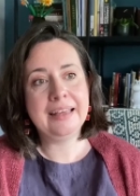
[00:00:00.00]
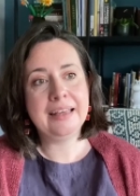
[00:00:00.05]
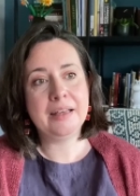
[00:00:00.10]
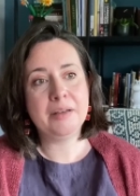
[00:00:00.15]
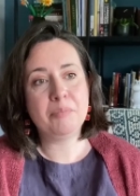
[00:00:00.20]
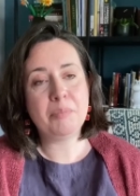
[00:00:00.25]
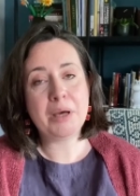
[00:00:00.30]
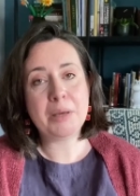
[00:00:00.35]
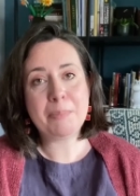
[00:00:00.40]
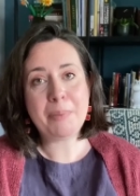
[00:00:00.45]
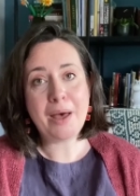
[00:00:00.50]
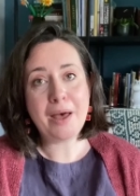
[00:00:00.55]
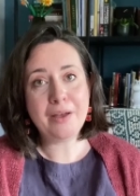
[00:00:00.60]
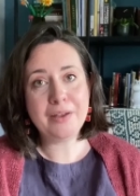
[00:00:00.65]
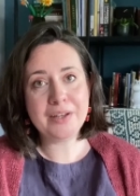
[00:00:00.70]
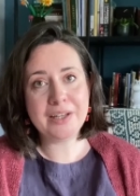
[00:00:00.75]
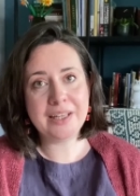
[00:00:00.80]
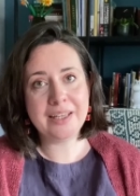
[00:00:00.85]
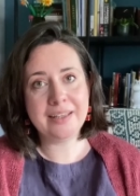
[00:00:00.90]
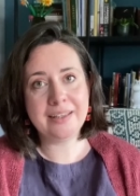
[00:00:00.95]
My
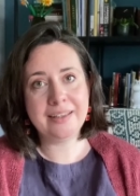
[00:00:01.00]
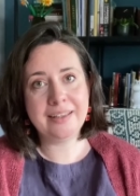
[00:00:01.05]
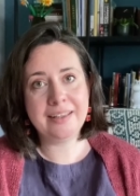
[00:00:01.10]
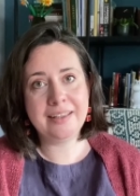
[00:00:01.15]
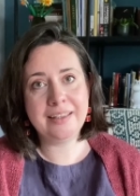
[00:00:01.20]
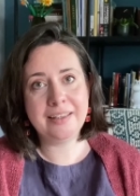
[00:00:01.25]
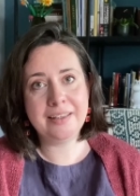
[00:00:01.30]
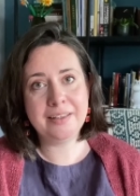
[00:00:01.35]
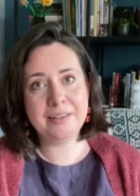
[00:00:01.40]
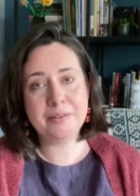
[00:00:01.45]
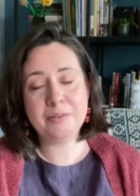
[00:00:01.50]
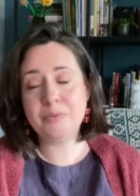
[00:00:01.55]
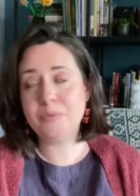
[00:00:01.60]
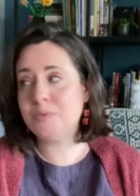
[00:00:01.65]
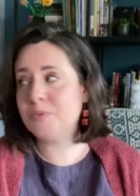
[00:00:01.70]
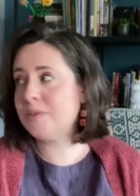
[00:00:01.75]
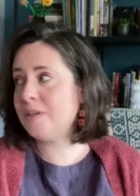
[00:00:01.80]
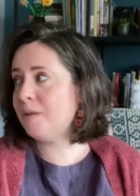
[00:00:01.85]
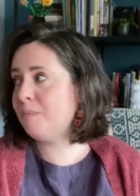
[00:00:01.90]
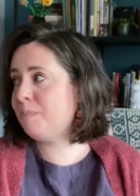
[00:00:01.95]
partner
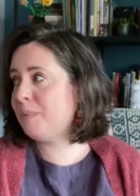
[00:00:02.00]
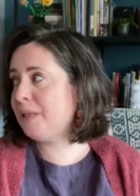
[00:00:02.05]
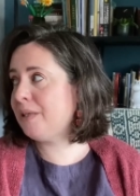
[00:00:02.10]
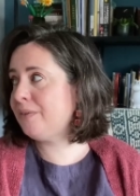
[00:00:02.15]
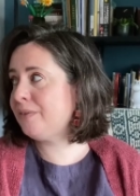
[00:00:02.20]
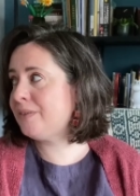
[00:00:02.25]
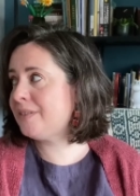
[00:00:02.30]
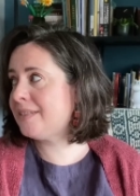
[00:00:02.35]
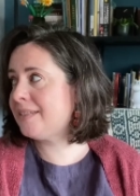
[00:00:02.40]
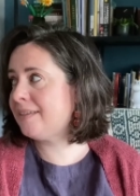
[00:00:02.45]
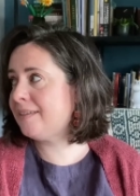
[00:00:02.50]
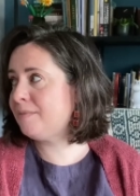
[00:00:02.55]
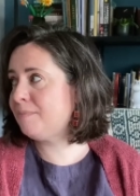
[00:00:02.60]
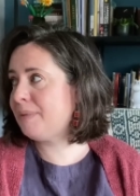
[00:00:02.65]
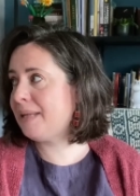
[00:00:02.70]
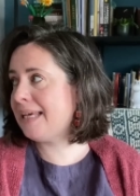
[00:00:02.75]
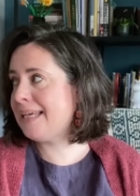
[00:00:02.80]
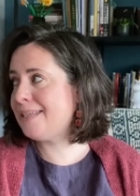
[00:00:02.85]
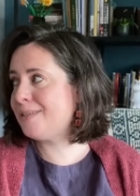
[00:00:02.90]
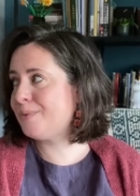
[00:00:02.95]
builds and
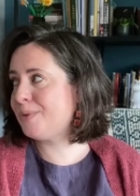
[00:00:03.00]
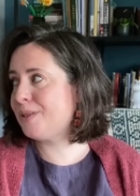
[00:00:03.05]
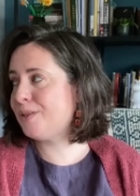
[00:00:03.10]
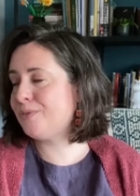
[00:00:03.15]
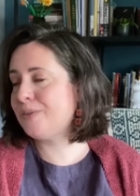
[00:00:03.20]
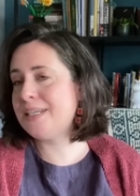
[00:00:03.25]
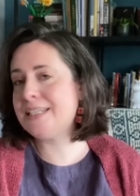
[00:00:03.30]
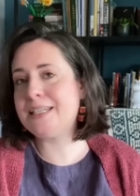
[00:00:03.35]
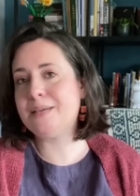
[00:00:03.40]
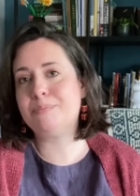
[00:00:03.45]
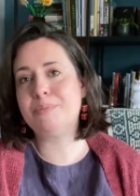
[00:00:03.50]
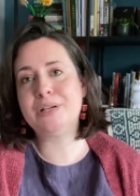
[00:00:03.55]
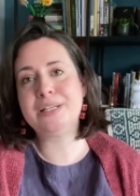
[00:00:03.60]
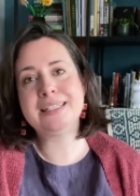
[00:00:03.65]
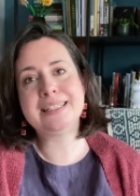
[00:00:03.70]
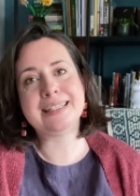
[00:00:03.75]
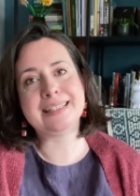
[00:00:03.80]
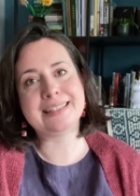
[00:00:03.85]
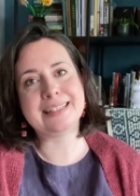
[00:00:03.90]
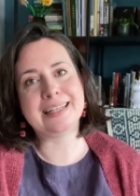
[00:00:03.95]
plays with 3D
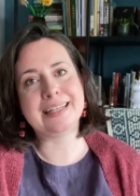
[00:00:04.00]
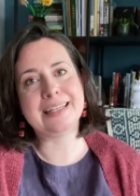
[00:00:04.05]
printers in